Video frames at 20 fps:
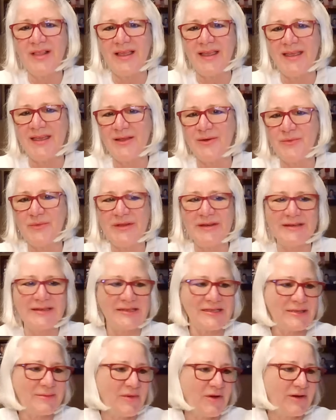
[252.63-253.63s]
And we
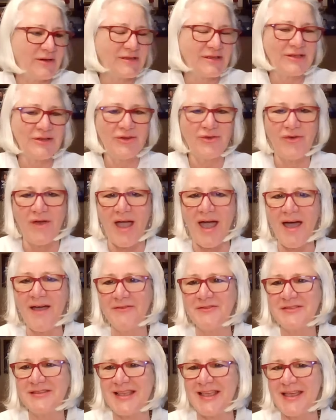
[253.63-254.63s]
did some arts and
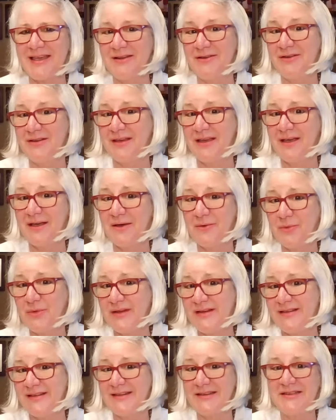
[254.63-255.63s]
crafts, and
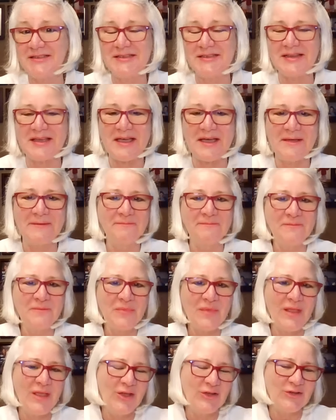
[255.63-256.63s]
we did
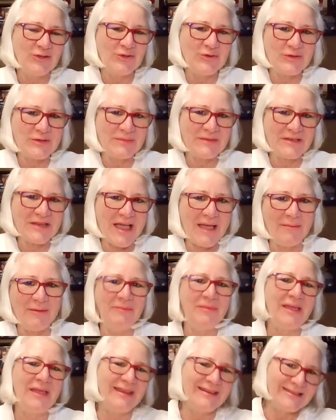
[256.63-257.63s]
do some
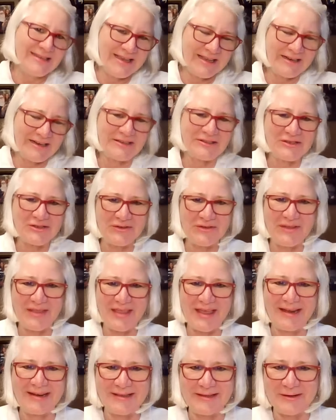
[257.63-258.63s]
diamond painting, and I'll show you
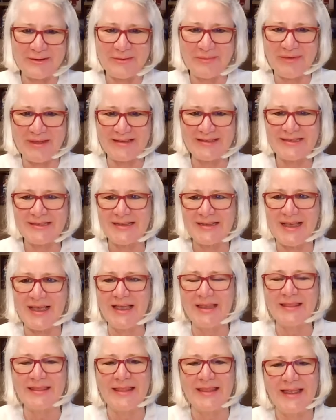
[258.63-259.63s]
that a little bit
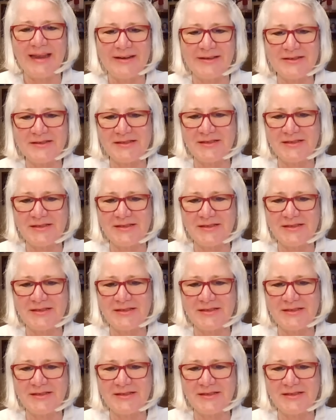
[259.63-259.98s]
later.